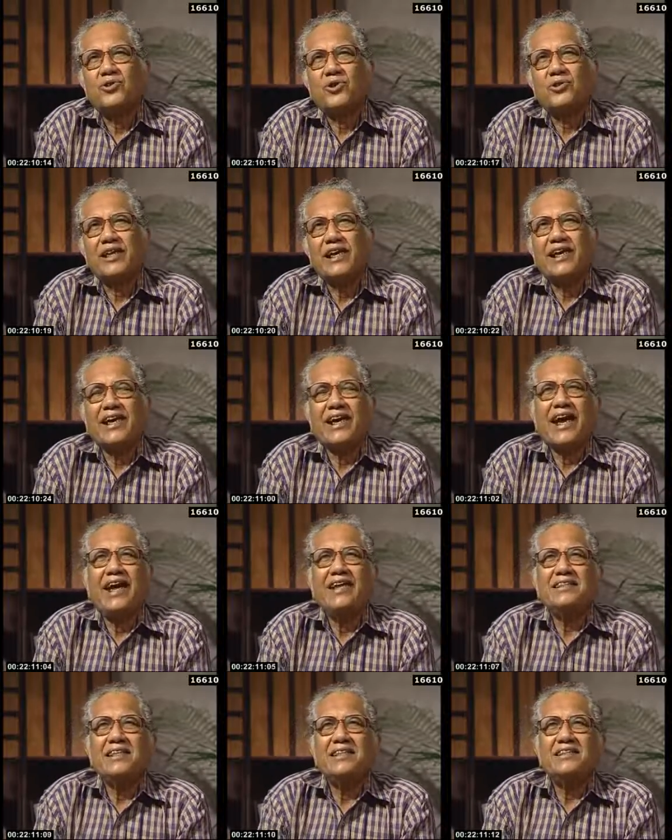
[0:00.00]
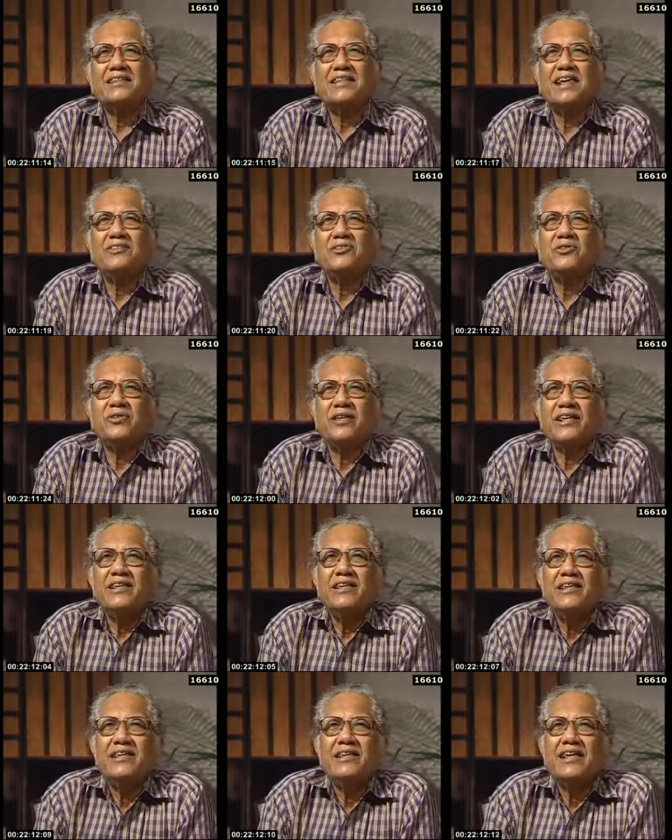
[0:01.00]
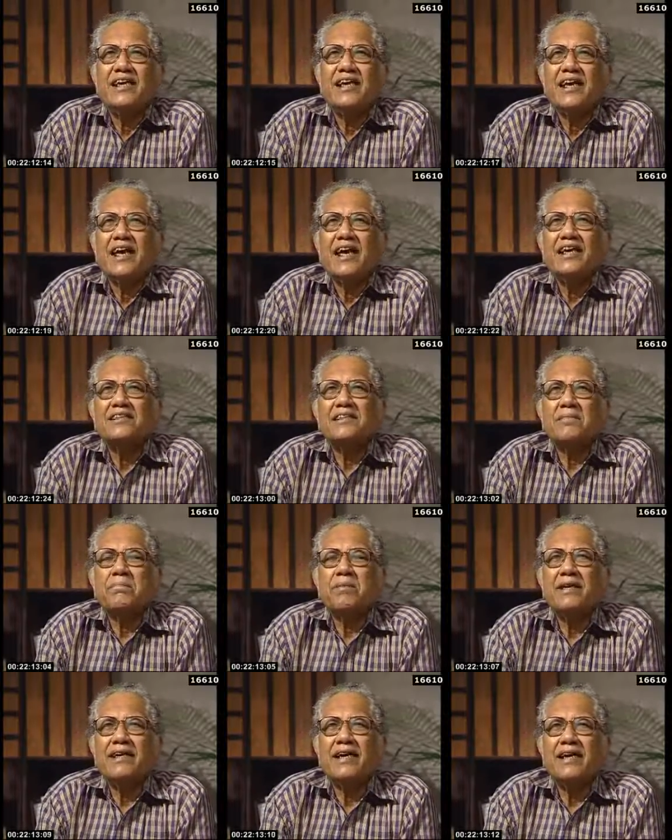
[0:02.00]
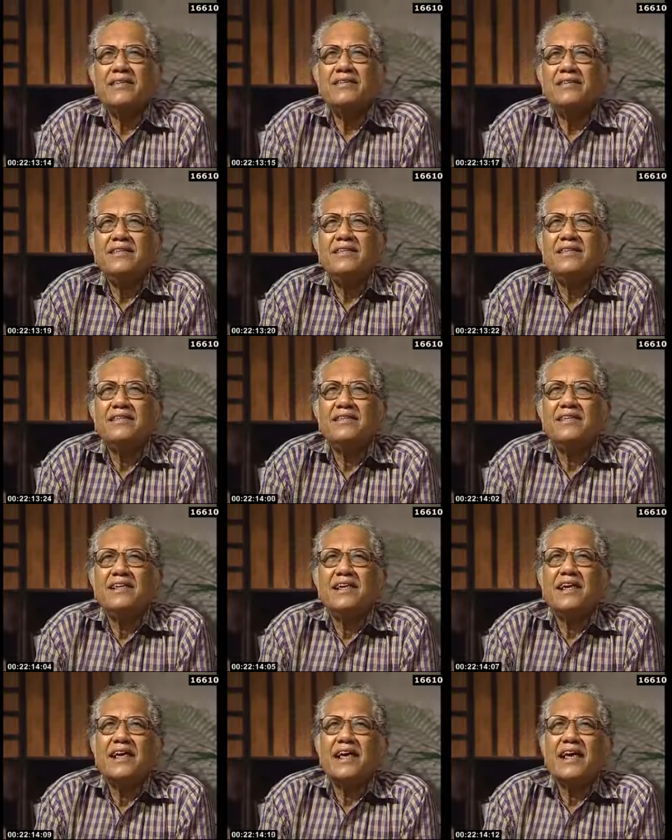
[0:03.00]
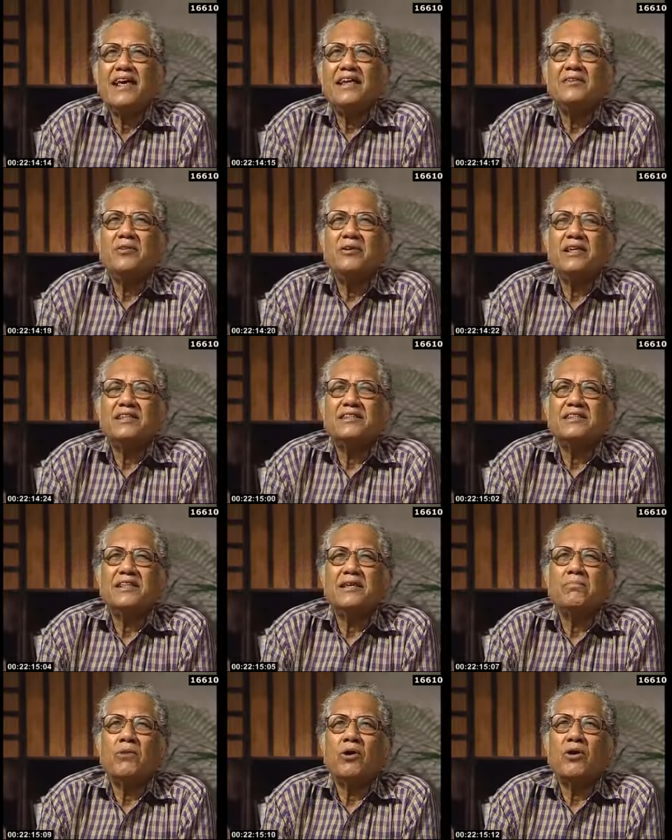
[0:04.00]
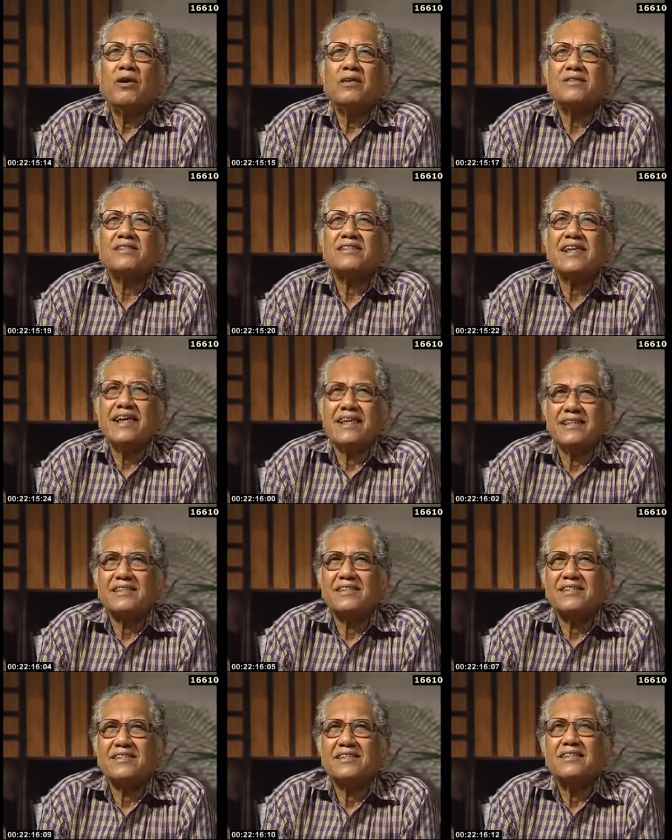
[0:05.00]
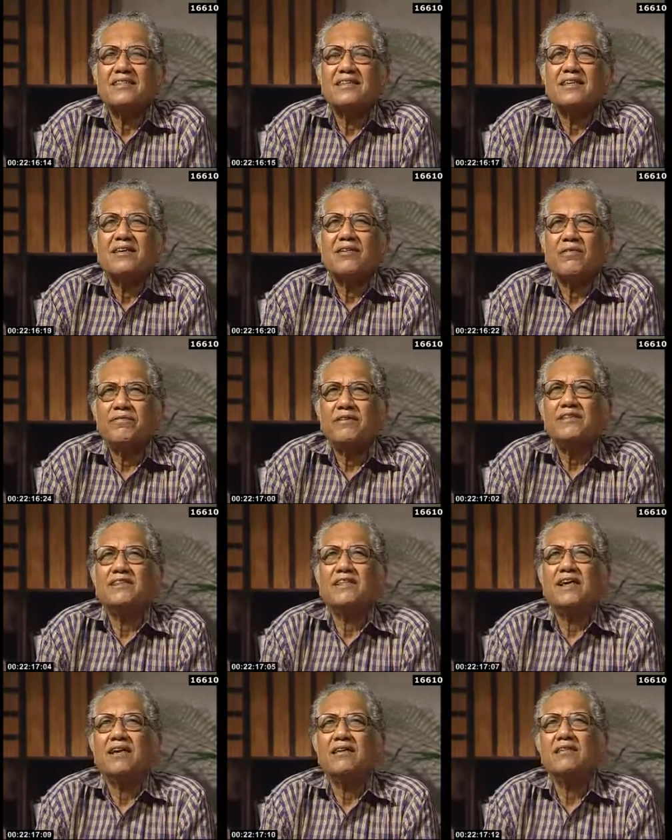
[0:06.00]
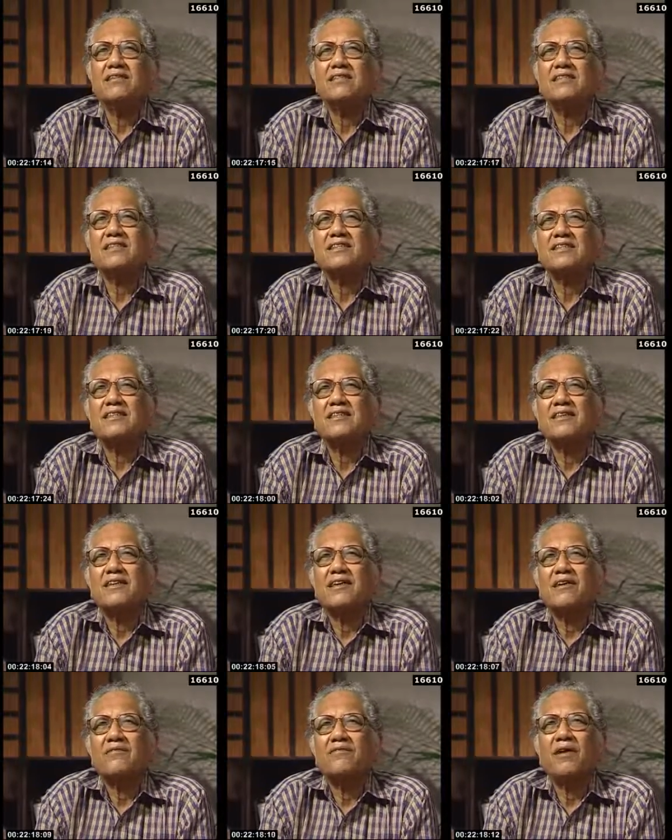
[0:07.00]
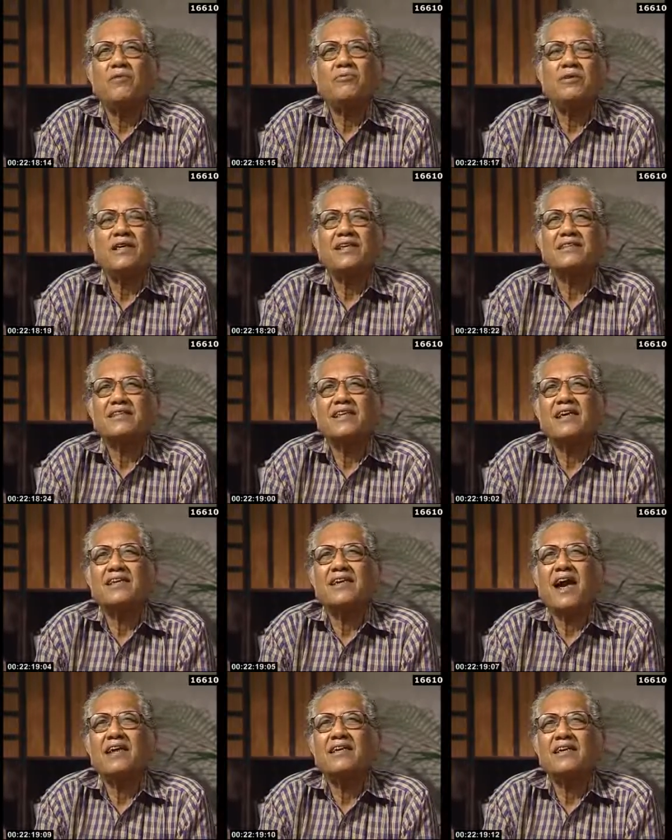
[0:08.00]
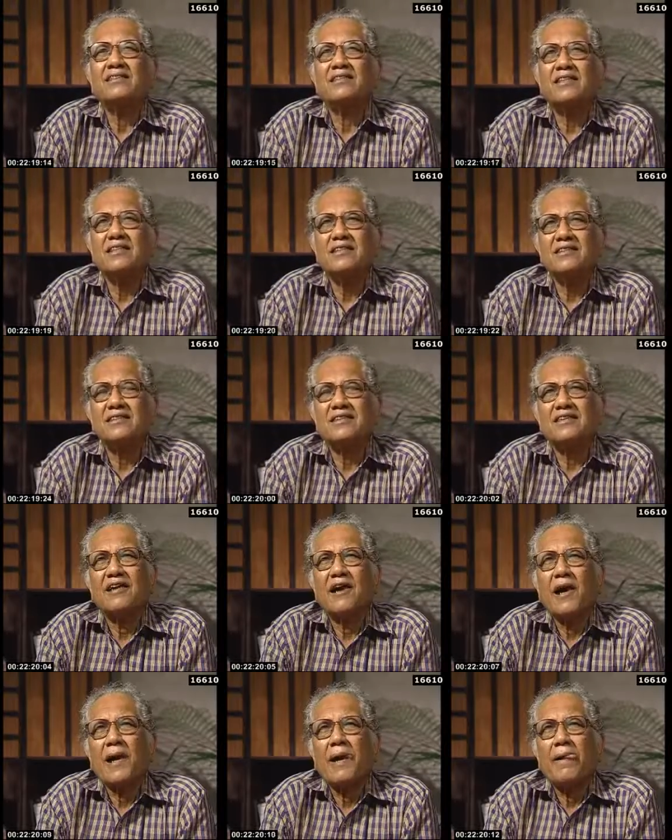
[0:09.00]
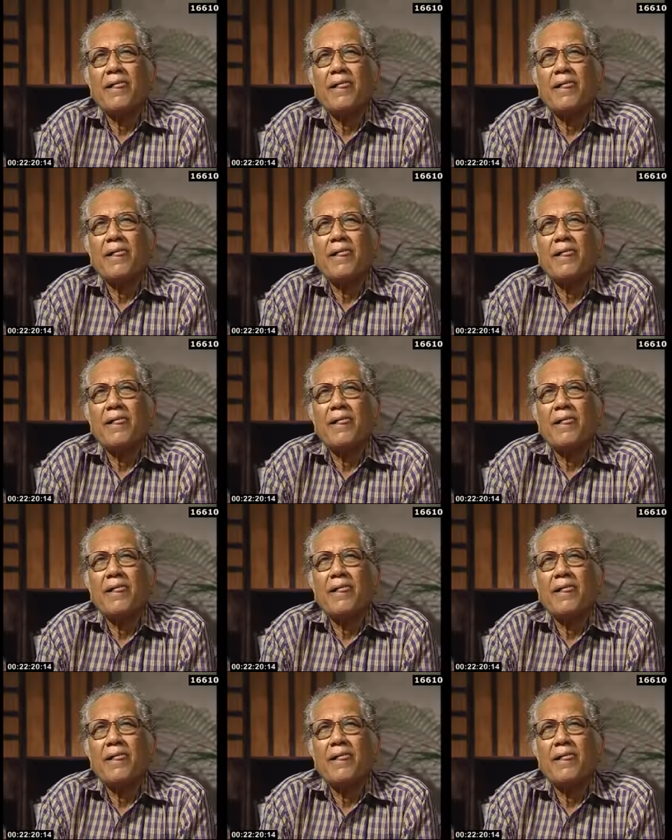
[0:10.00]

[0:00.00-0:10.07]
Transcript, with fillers: So the 18th century is a period in which the Mughal state officials founded their dynasties,